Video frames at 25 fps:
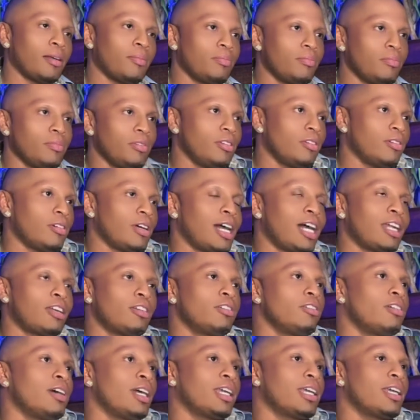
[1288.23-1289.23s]
you know, I don't
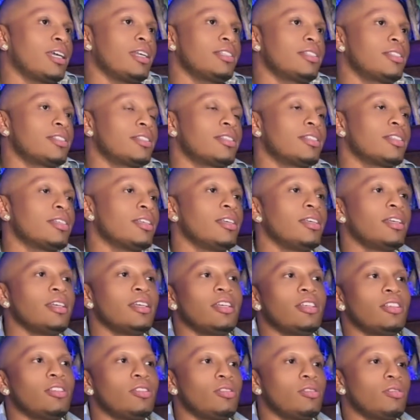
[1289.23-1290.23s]
know. I guess
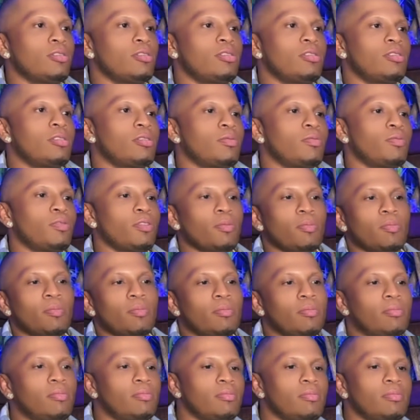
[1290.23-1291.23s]
just
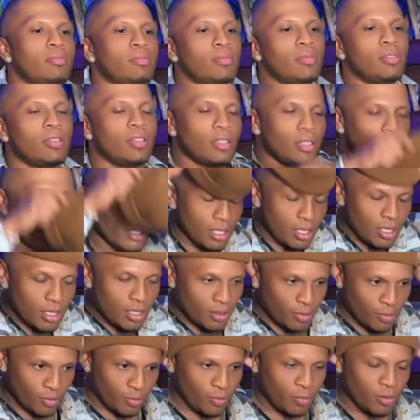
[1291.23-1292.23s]
from
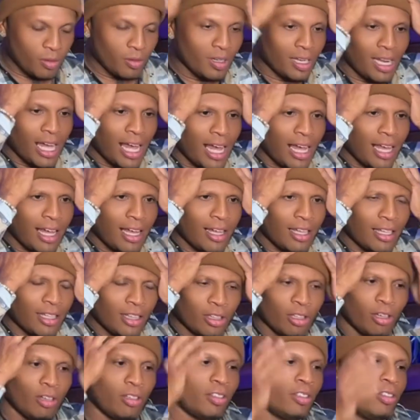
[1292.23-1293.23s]
not
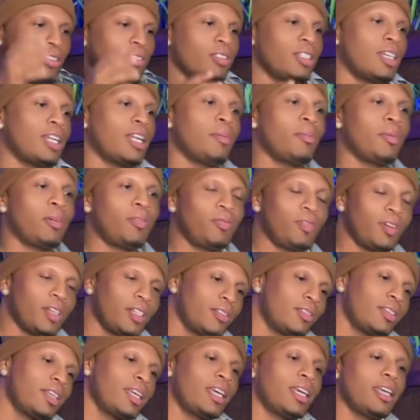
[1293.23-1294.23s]
that I'm afraid
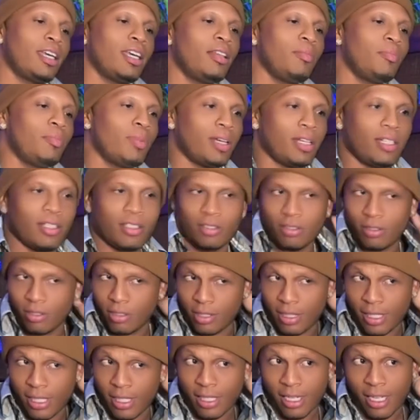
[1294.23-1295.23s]
to get hit, but it's
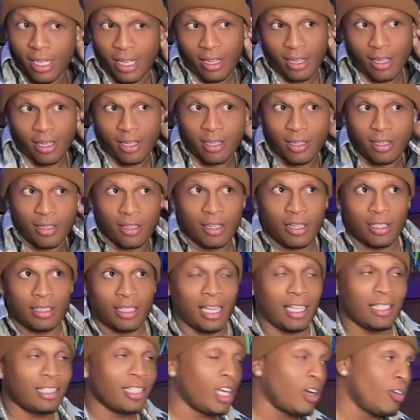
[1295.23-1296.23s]
just like
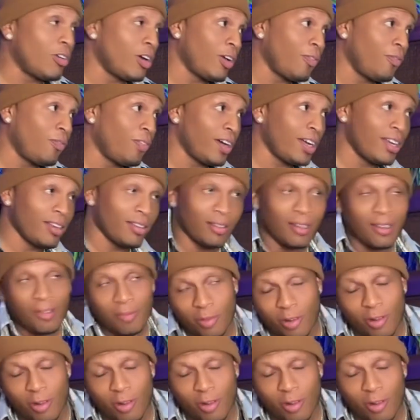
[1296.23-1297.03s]
that's how I fight. I'm